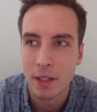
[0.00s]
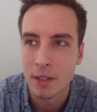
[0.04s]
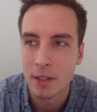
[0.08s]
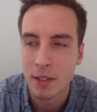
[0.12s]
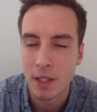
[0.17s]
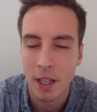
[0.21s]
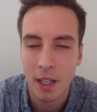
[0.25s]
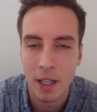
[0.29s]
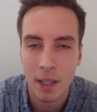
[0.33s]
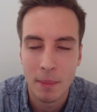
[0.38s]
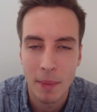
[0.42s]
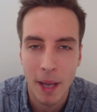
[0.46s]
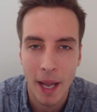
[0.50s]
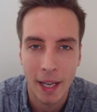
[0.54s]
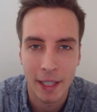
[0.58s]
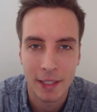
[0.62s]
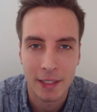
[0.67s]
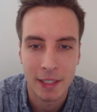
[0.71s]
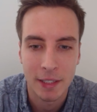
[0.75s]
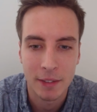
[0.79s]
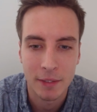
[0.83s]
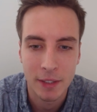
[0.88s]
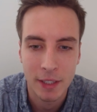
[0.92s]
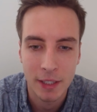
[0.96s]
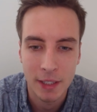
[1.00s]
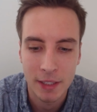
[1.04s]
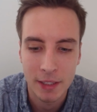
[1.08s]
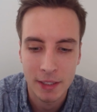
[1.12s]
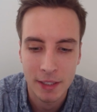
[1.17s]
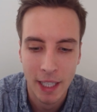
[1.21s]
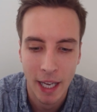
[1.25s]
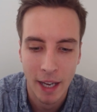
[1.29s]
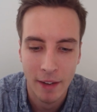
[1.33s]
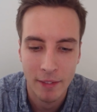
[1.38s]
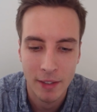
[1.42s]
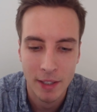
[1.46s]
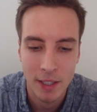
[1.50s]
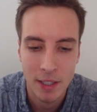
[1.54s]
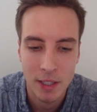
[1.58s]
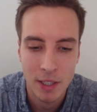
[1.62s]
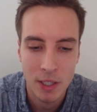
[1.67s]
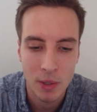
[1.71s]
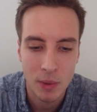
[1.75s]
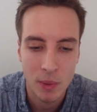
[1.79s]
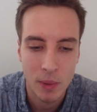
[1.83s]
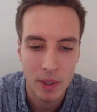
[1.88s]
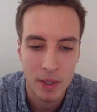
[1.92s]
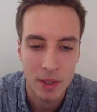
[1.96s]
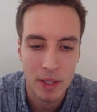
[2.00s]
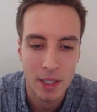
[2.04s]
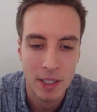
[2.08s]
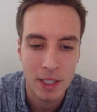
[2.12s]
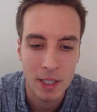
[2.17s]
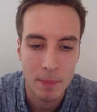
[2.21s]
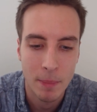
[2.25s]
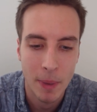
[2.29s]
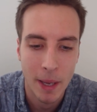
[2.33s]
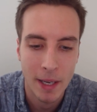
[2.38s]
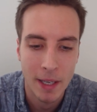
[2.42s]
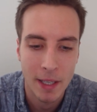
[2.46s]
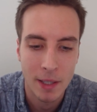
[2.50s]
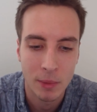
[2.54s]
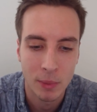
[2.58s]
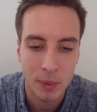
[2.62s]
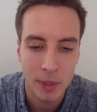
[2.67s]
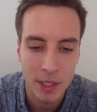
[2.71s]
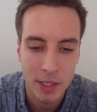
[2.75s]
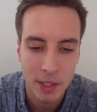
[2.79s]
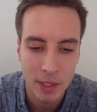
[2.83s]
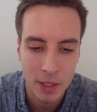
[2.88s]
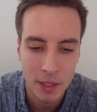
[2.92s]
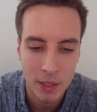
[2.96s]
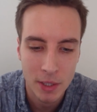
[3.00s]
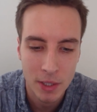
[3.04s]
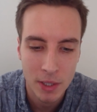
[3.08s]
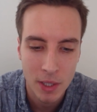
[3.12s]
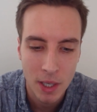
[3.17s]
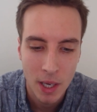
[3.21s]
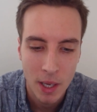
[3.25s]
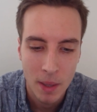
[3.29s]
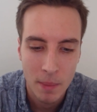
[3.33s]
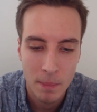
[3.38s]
some activities having to do with independent research,